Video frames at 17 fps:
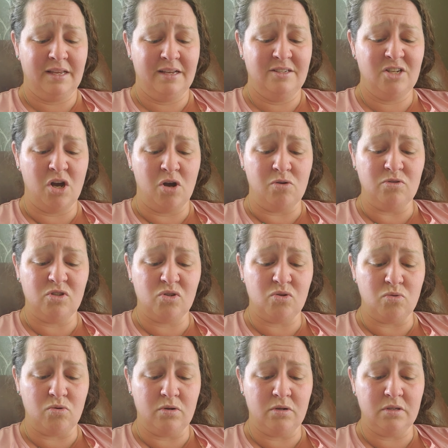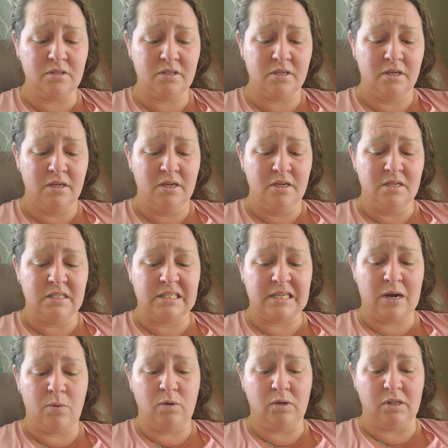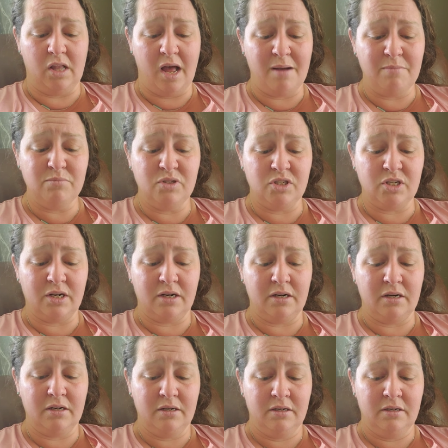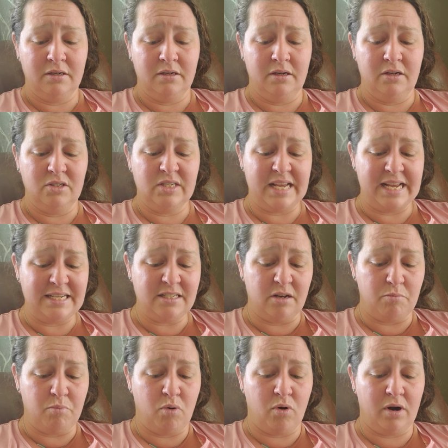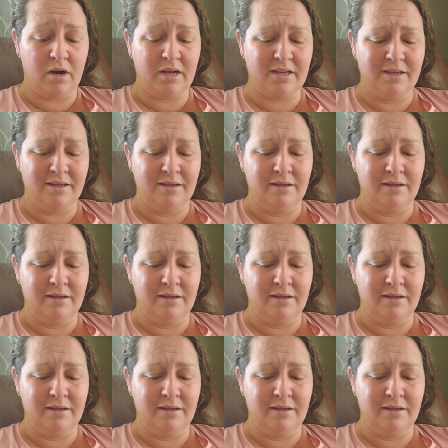Toadstools, soured lobster, tainted pork.